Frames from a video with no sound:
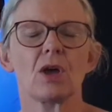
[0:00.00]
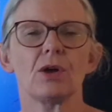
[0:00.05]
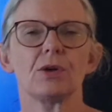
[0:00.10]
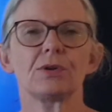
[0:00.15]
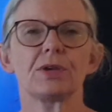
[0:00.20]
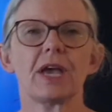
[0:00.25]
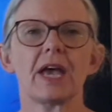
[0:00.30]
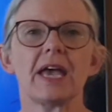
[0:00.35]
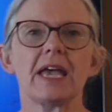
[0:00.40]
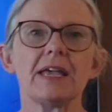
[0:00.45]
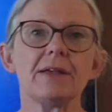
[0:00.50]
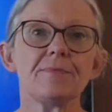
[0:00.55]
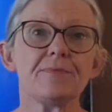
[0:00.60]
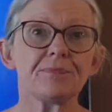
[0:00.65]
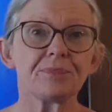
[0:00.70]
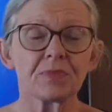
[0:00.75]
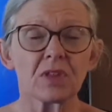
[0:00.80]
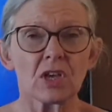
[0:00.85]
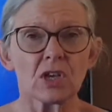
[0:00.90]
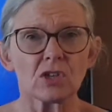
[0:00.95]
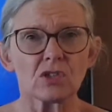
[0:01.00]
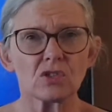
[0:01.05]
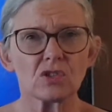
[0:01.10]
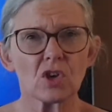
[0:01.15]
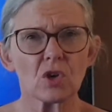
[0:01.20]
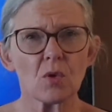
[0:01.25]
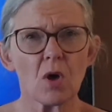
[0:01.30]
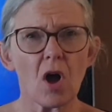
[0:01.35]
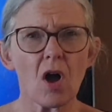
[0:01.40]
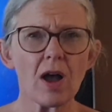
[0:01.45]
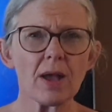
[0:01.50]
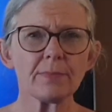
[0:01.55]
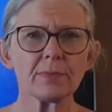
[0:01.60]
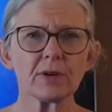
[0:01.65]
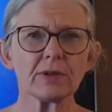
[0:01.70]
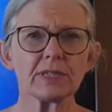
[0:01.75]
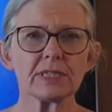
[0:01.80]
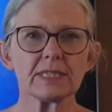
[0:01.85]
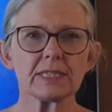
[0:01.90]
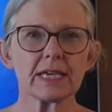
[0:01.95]
Okay, so I'm
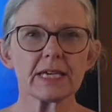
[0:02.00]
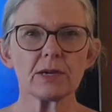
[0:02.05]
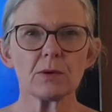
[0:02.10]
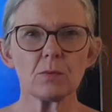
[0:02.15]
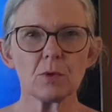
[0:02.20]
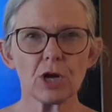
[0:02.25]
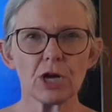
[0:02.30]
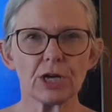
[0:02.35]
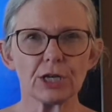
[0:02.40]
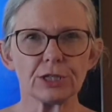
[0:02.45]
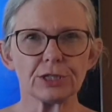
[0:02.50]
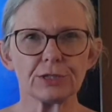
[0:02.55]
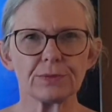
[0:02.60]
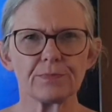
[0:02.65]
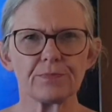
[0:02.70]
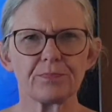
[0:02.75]
going to say a word.